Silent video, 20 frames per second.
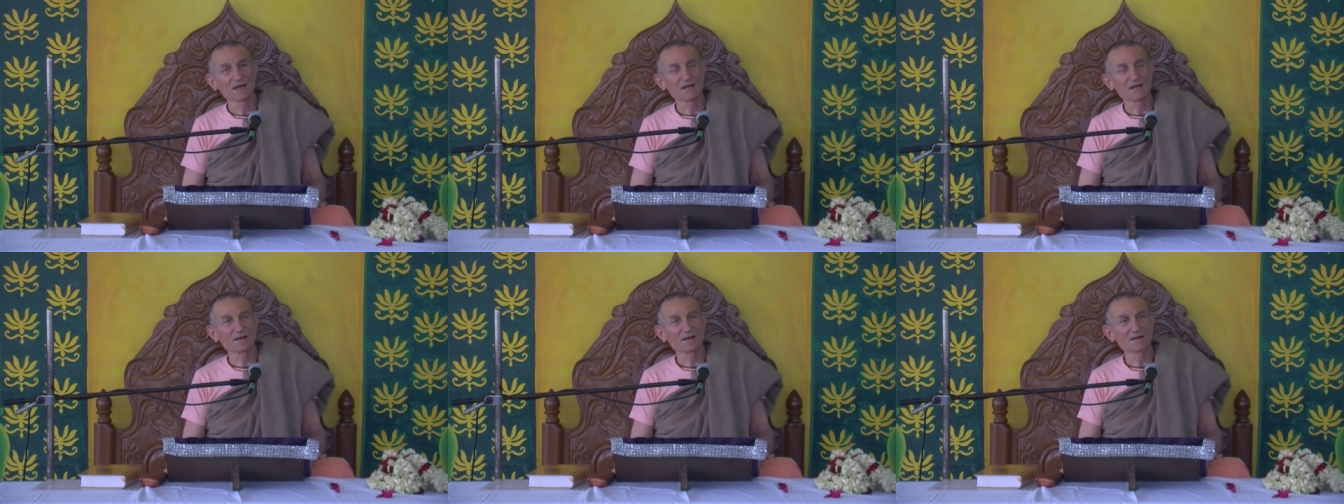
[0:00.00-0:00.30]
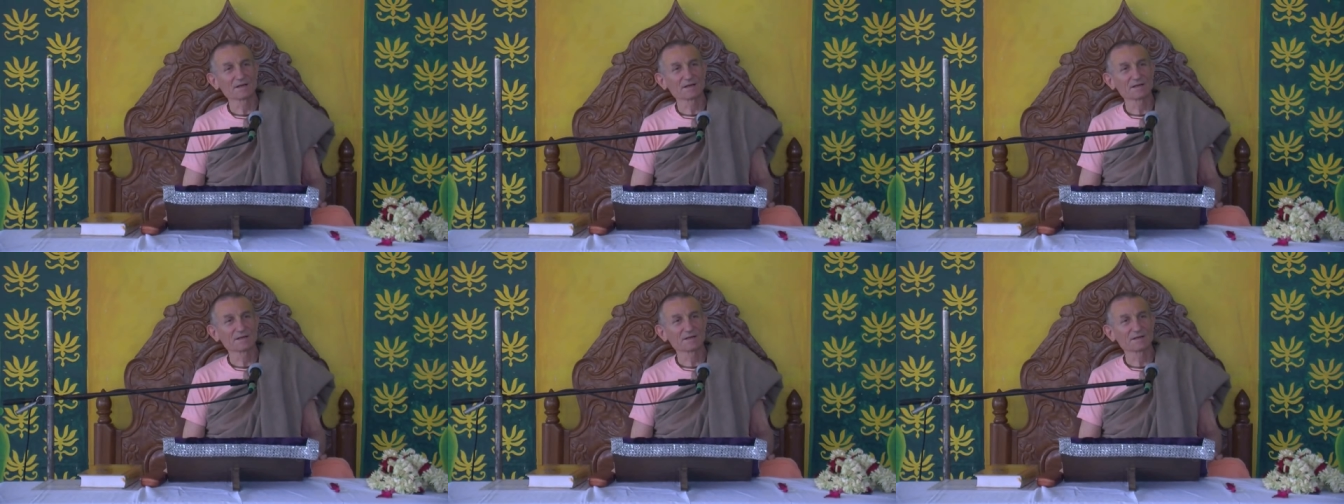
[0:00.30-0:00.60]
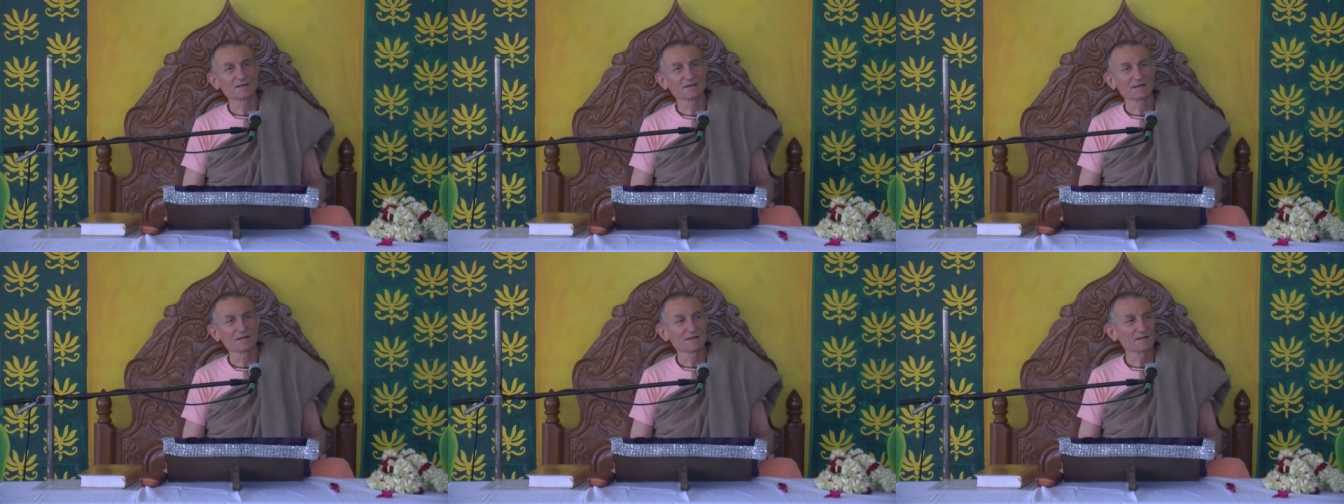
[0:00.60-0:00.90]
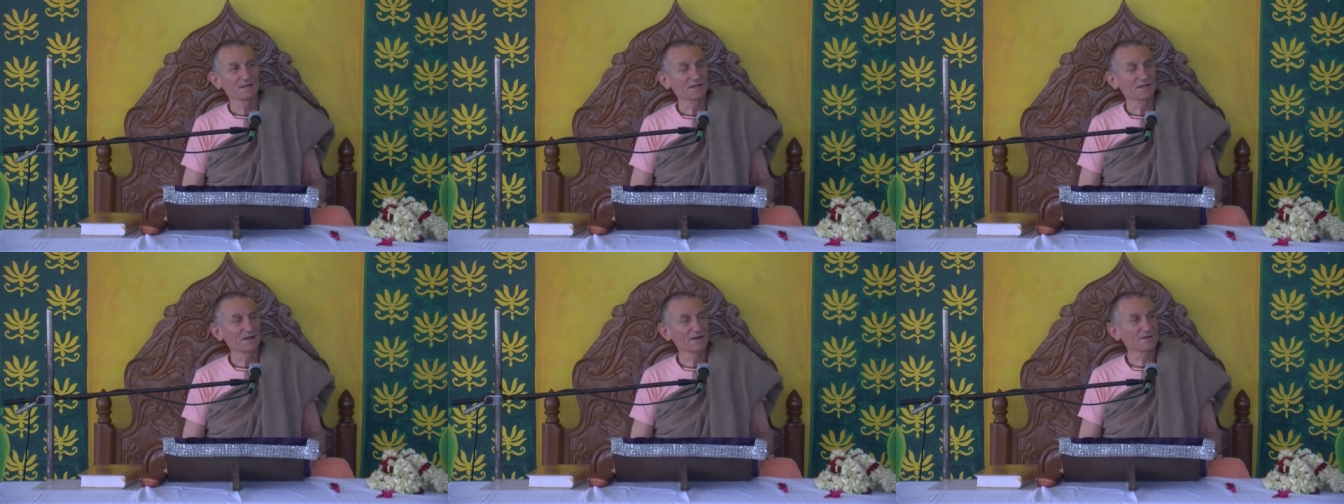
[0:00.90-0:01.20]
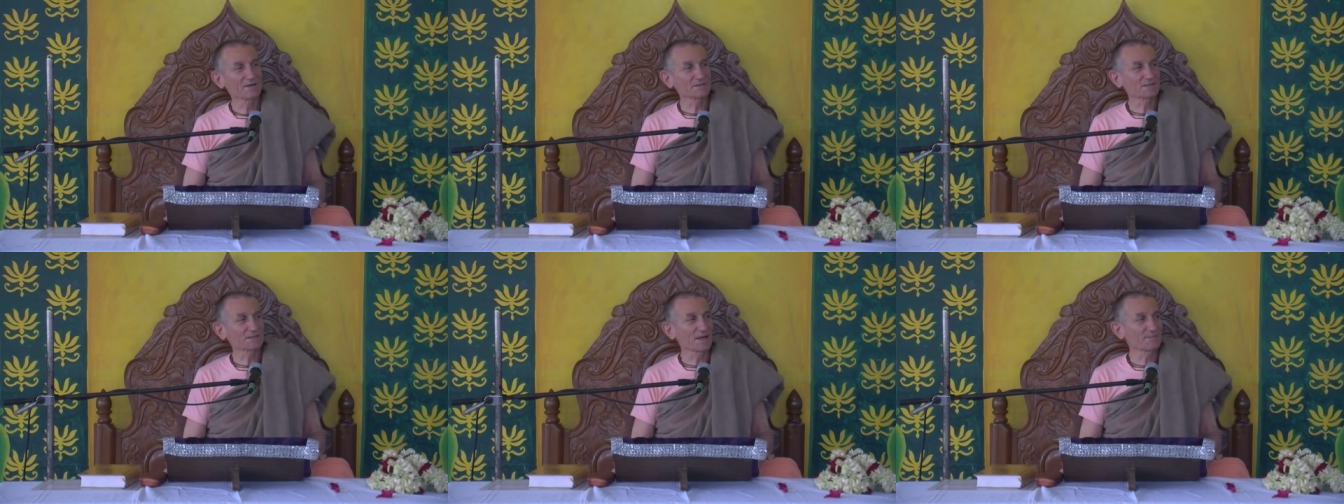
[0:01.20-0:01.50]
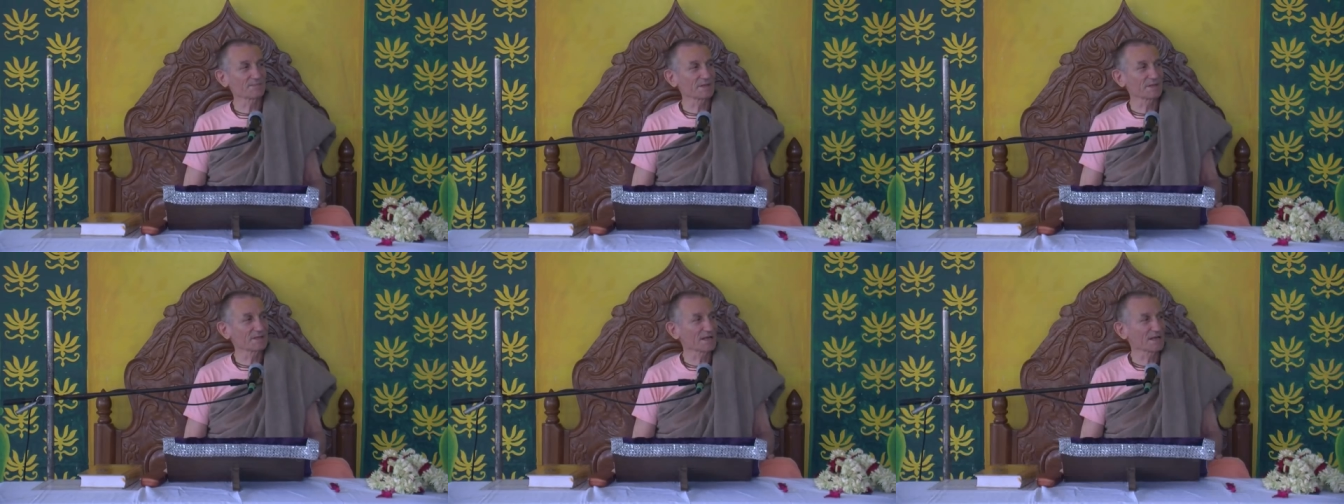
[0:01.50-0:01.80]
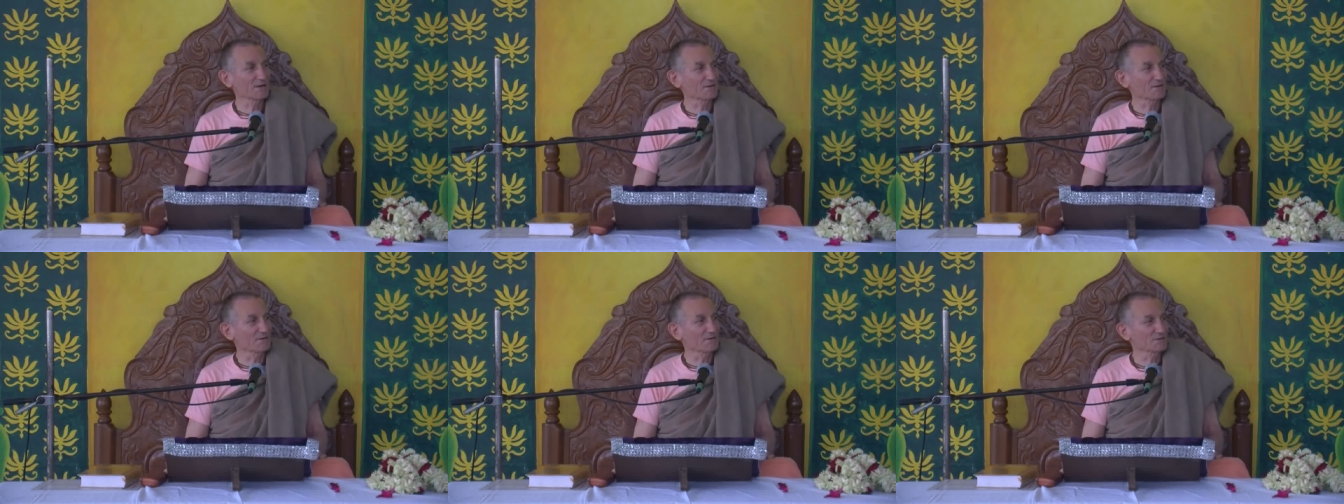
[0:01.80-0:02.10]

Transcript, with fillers: uh, they're accepting that